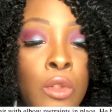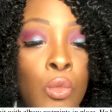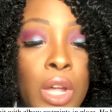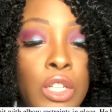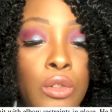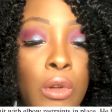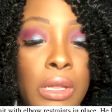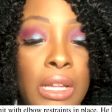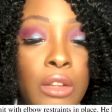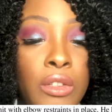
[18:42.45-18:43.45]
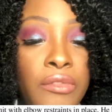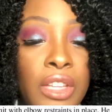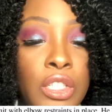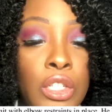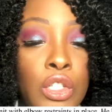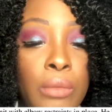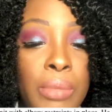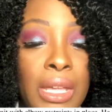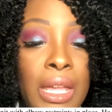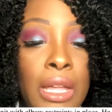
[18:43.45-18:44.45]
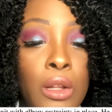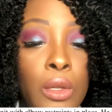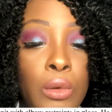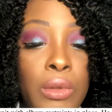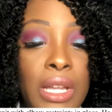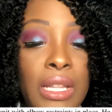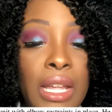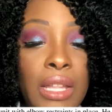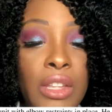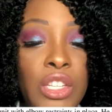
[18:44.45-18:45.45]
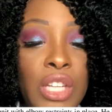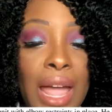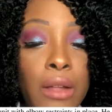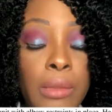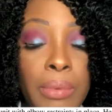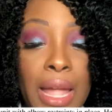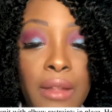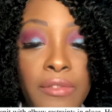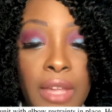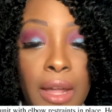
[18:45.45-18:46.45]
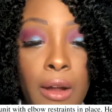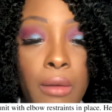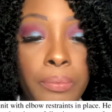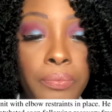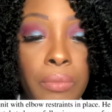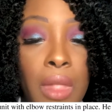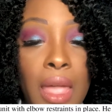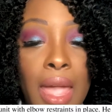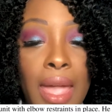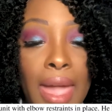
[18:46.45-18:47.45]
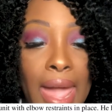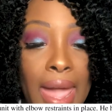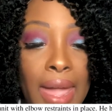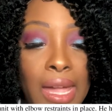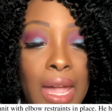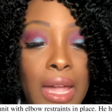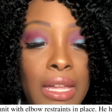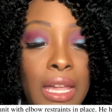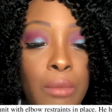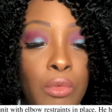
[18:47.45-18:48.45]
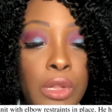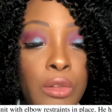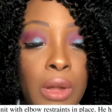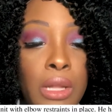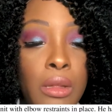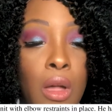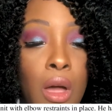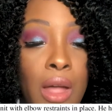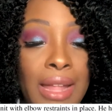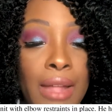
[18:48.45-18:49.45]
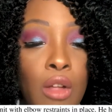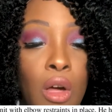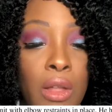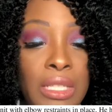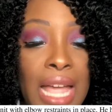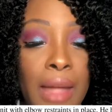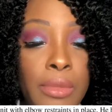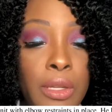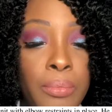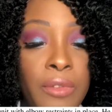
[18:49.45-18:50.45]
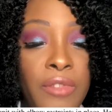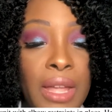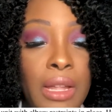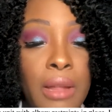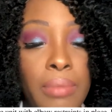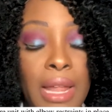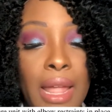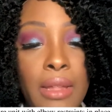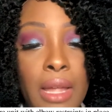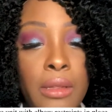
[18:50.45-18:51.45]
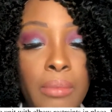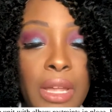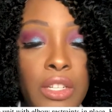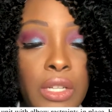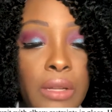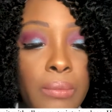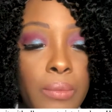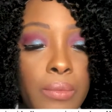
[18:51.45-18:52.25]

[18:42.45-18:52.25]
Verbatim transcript: Which nursing intervention should be included in the child's plan of care? A. Keep restraints on at all times to prevent unplanned extubation.